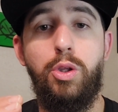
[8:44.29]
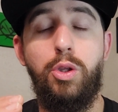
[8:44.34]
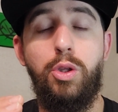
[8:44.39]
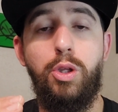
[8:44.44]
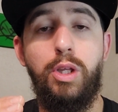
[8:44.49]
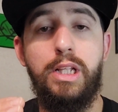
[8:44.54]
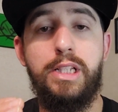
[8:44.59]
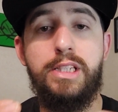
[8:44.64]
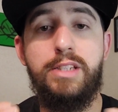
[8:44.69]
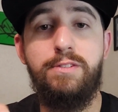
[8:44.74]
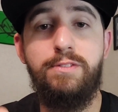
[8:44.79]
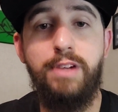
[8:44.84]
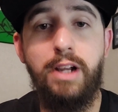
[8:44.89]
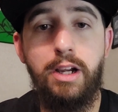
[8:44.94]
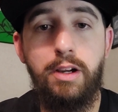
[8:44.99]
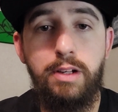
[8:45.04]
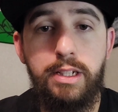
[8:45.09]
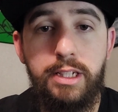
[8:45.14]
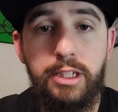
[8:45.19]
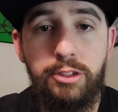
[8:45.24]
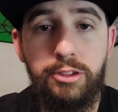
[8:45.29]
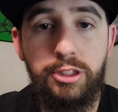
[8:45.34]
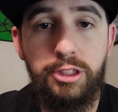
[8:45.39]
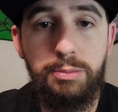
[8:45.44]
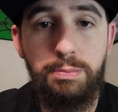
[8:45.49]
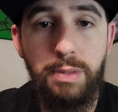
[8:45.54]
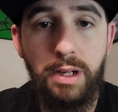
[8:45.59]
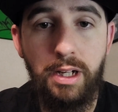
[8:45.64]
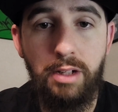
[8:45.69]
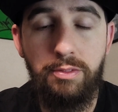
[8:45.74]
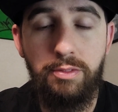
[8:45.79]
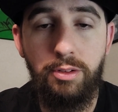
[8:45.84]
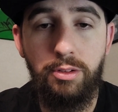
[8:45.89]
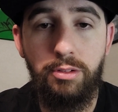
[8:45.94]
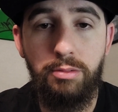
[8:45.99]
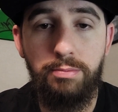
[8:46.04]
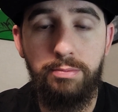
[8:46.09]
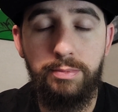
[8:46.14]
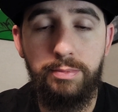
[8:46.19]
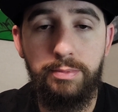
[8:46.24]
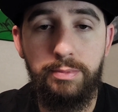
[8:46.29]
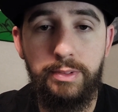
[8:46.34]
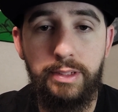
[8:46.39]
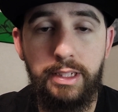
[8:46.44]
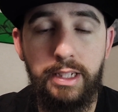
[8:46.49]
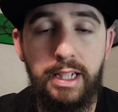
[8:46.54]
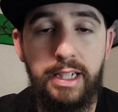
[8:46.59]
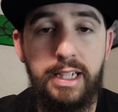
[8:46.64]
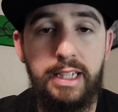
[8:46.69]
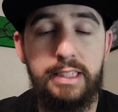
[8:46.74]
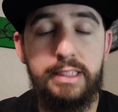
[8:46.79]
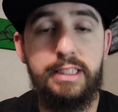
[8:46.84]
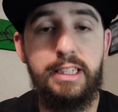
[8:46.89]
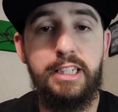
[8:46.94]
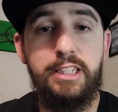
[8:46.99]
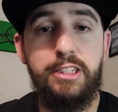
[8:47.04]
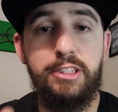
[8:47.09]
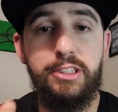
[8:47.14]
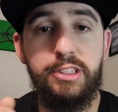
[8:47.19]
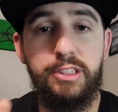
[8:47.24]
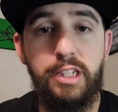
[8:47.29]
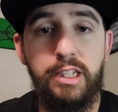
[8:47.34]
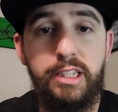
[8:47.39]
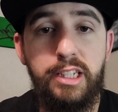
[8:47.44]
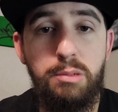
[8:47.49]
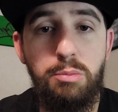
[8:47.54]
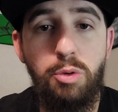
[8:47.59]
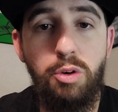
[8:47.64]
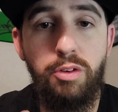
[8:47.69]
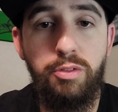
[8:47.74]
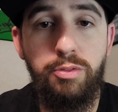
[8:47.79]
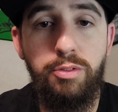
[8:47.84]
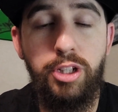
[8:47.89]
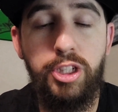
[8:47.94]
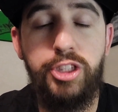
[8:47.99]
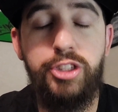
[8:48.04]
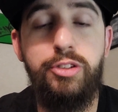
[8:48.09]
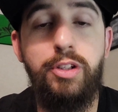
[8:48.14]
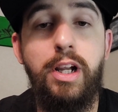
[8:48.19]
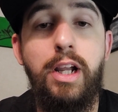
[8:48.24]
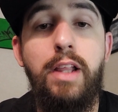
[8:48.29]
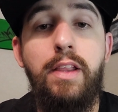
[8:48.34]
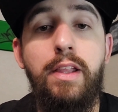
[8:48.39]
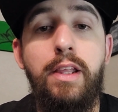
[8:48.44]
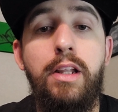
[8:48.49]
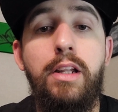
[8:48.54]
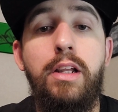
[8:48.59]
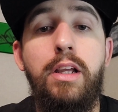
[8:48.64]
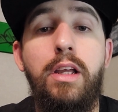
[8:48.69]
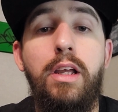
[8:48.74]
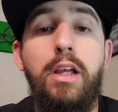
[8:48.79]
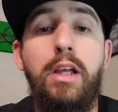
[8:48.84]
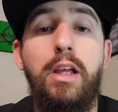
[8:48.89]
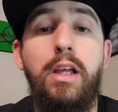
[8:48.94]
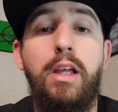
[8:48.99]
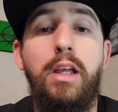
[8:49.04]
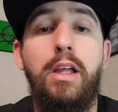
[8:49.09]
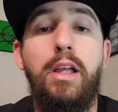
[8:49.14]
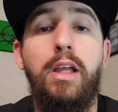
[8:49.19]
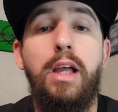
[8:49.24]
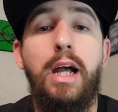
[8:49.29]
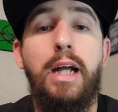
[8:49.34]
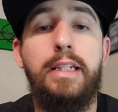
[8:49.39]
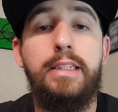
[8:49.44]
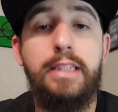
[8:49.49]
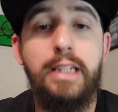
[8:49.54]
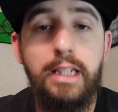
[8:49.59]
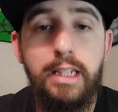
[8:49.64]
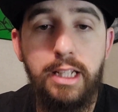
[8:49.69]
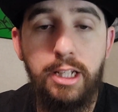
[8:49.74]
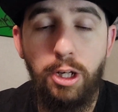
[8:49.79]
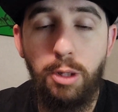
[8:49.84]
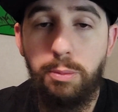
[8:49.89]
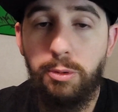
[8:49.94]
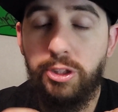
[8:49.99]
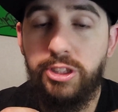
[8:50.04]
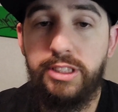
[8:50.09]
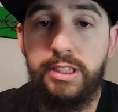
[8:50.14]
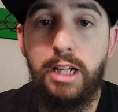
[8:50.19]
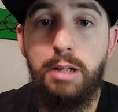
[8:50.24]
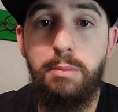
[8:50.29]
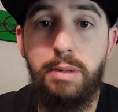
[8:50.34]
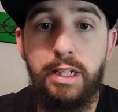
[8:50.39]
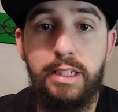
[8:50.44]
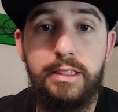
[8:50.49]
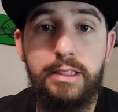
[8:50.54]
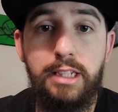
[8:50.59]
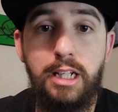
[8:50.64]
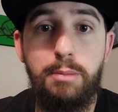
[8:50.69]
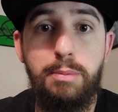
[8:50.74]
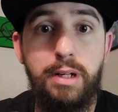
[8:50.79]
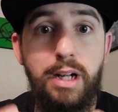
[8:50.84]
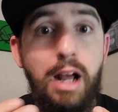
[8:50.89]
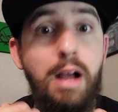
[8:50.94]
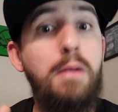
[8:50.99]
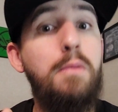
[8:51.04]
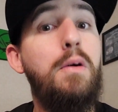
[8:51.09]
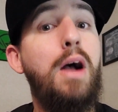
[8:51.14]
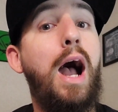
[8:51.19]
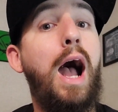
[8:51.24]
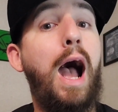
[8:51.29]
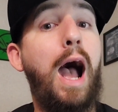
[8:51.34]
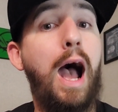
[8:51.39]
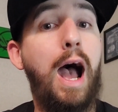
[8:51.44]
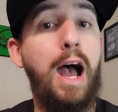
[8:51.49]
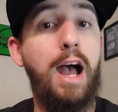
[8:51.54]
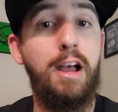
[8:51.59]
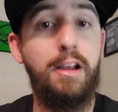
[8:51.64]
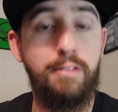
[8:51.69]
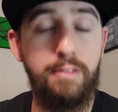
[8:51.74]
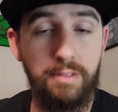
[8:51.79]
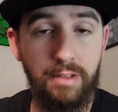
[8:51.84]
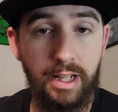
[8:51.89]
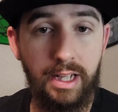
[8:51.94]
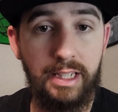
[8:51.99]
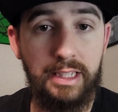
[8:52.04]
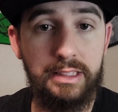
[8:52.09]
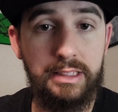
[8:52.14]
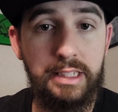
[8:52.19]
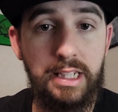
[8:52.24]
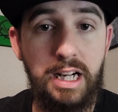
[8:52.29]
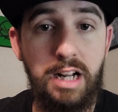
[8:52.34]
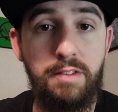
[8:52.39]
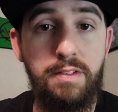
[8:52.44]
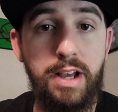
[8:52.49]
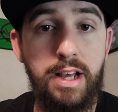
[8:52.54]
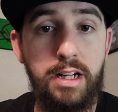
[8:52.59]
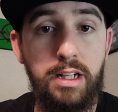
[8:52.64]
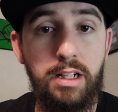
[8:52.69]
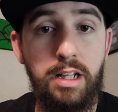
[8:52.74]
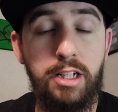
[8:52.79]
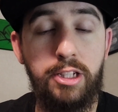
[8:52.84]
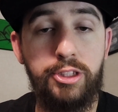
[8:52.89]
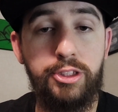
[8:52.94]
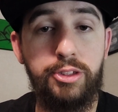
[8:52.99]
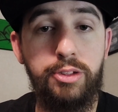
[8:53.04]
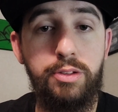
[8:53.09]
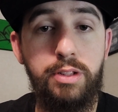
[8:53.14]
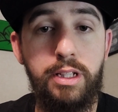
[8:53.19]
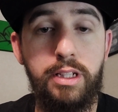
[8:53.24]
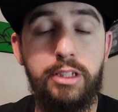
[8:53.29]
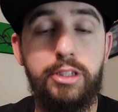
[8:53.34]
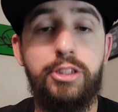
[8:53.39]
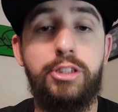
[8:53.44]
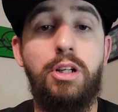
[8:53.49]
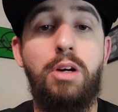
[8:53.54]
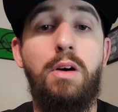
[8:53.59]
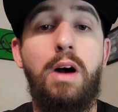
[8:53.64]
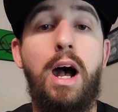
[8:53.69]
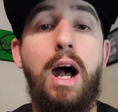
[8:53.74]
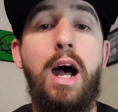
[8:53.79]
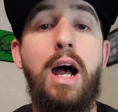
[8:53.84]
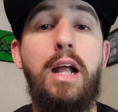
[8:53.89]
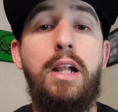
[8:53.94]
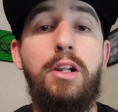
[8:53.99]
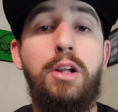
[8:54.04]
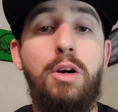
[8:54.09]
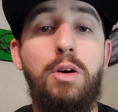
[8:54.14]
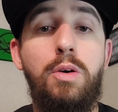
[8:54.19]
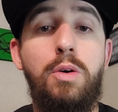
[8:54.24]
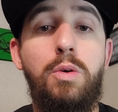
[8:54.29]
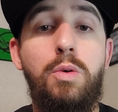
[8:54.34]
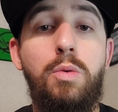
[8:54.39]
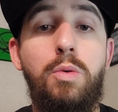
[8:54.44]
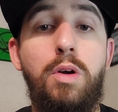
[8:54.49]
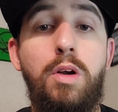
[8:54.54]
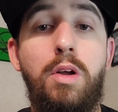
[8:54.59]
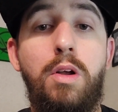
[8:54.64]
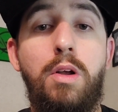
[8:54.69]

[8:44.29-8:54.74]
it's very disrespectful, and like I said, there's nothing more frustrating than I tell a helper step by step, and I've like I said, I've had a lot of students, so I know